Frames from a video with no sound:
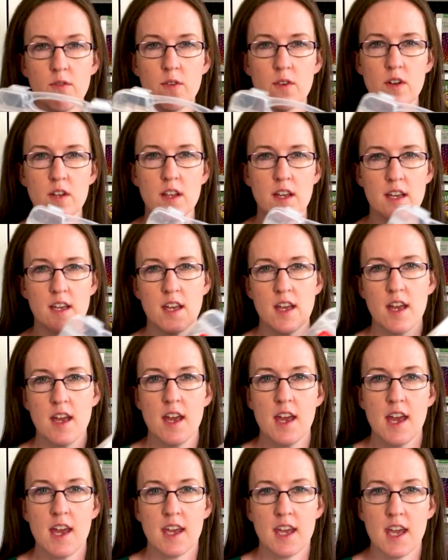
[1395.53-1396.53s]
for like
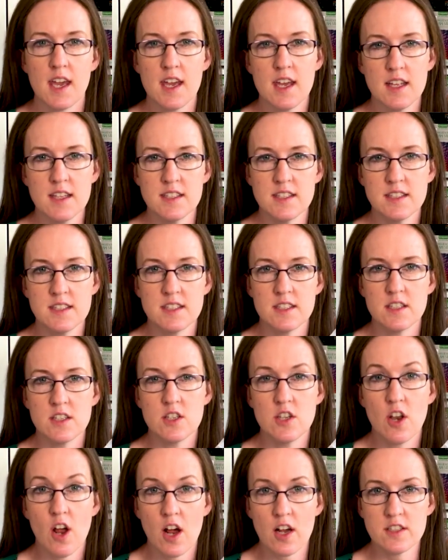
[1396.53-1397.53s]
kids
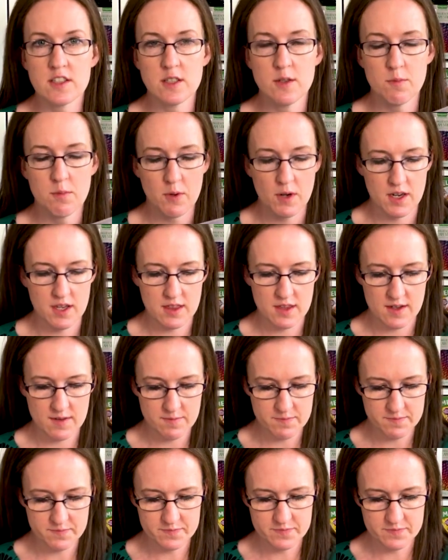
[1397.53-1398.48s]
not to break them.